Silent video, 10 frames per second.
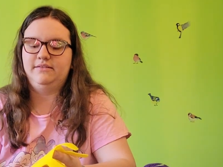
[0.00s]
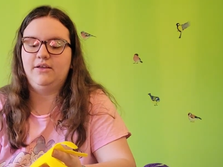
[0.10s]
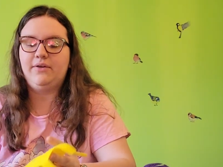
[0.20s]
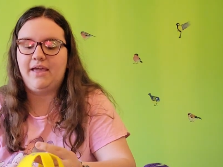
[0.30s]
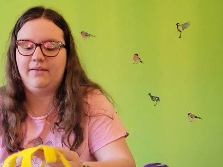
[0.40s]

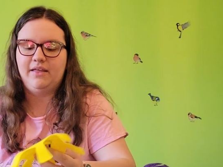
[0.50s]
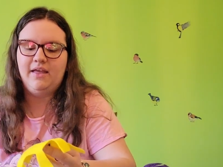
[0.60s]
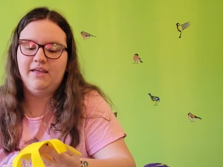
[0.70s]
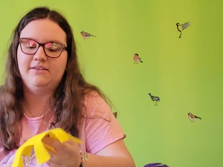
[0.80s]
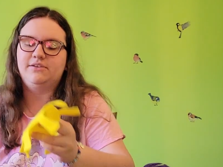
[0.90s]
Okay,
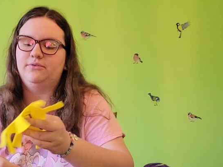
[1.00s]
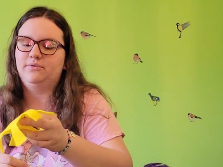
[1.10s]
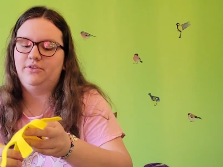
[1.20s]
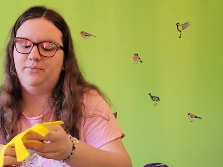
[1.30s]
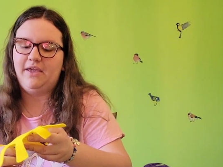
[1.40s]
so
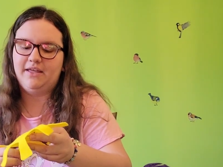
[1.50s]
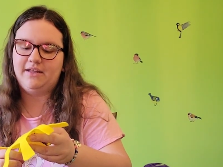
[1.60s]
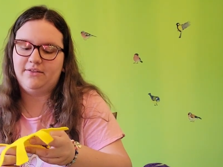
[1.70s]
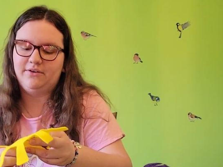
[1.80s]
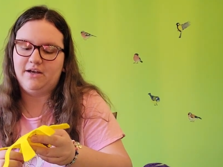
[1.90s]
you make
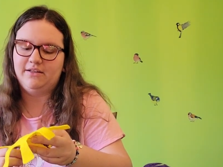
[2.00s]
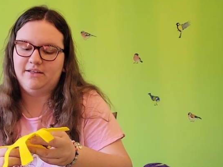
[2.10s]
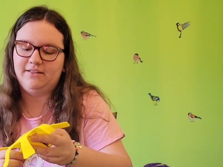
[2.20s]
another knot